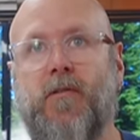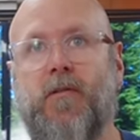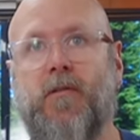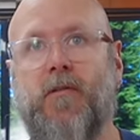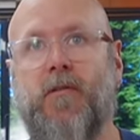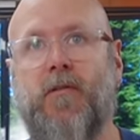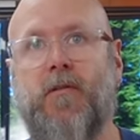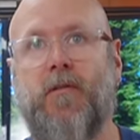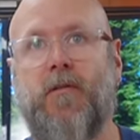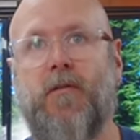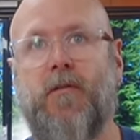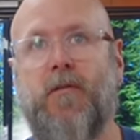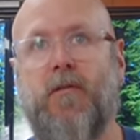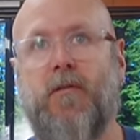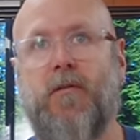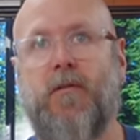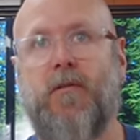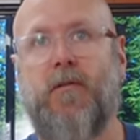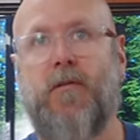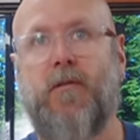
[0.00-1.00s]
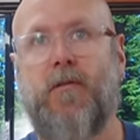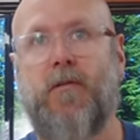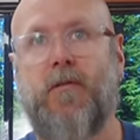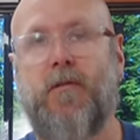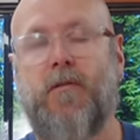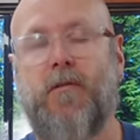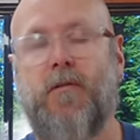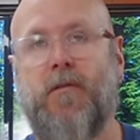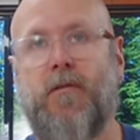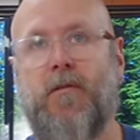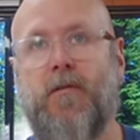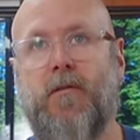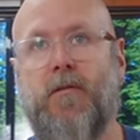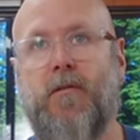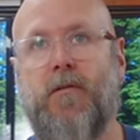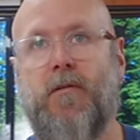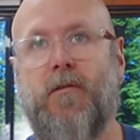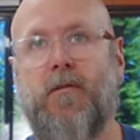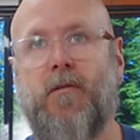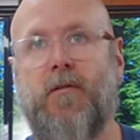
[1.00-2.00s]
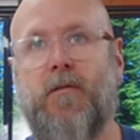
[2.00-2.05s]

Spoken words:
Nothing is said.